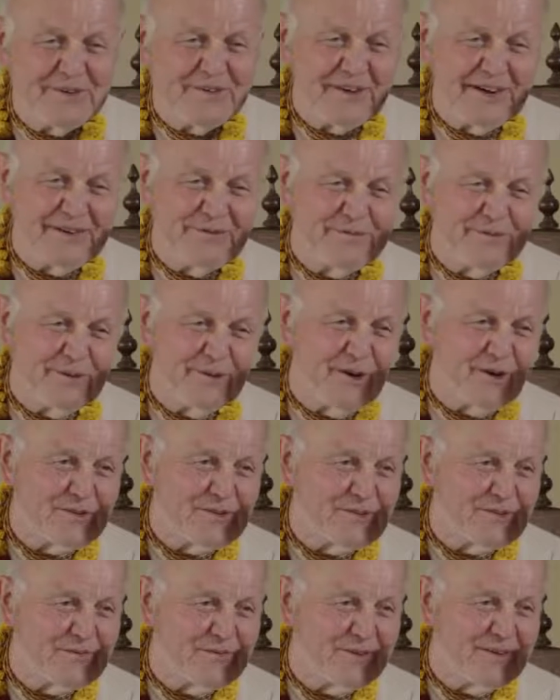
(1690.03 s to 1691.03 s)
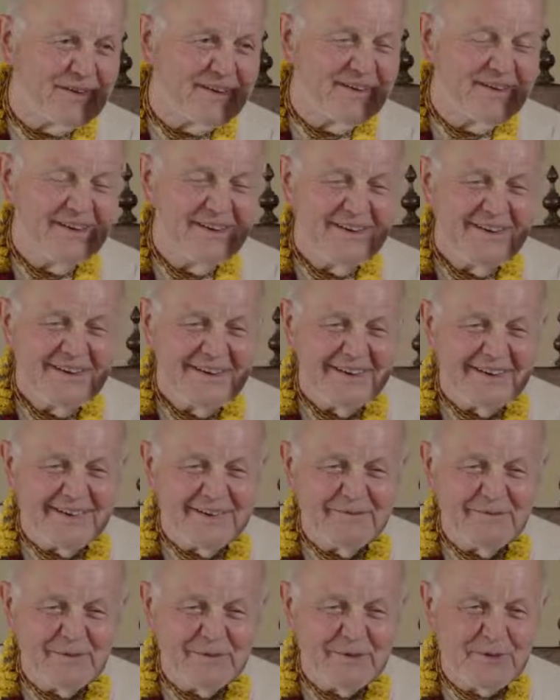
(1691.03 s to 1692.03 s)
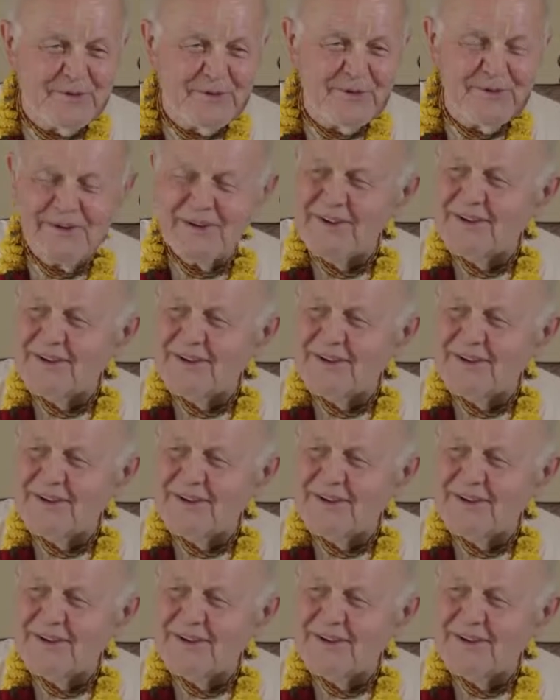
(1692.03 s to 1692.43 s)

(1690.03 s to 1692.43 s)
a great philosopher, even if you're